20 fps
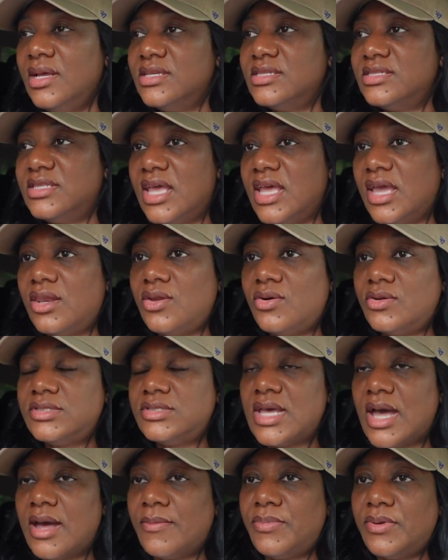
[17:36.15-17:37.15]
stand on
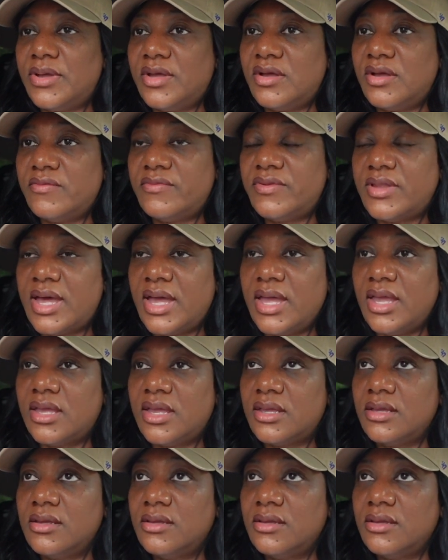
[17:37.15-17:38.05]
top of. Like,